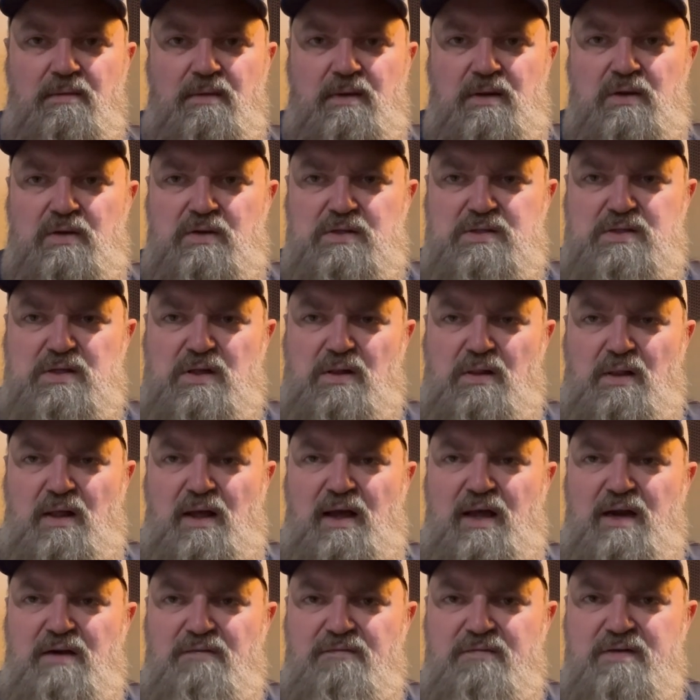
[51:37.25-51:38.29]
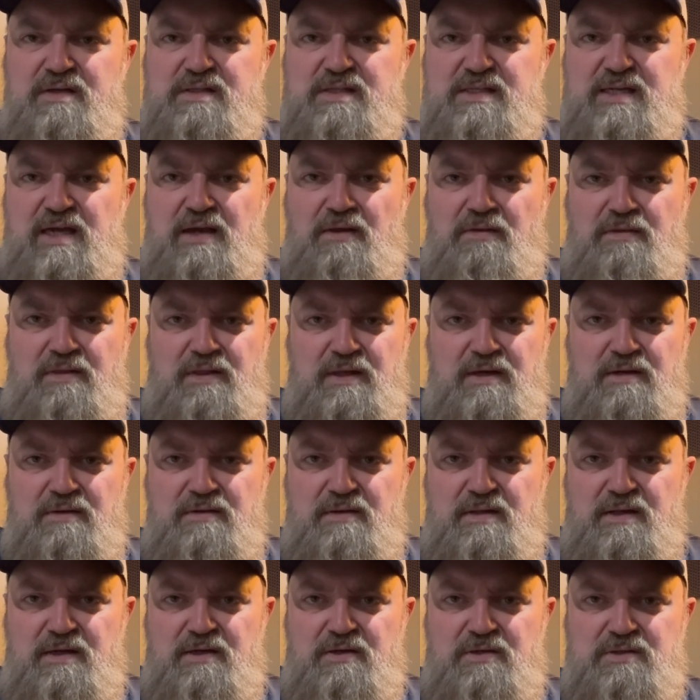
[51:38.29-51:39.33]
there's a lot of us out there
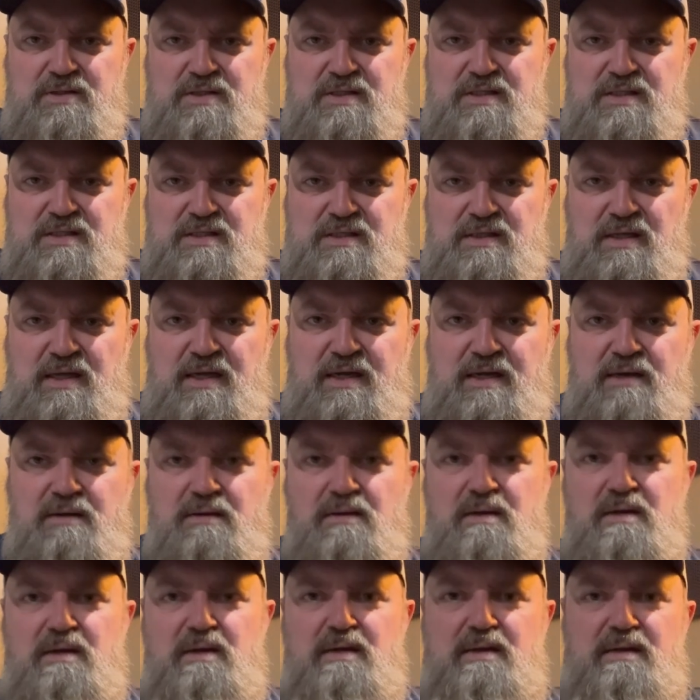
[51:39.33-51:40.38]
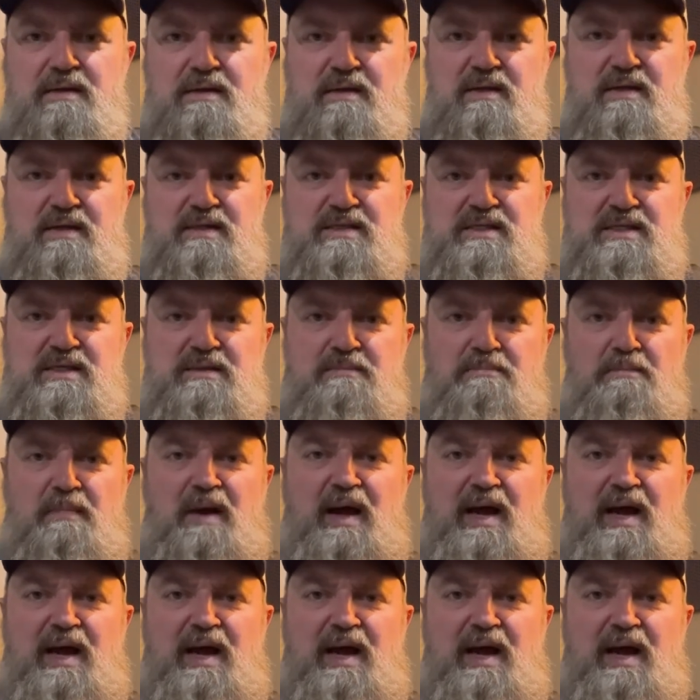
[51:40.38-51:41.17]
that are just like, is it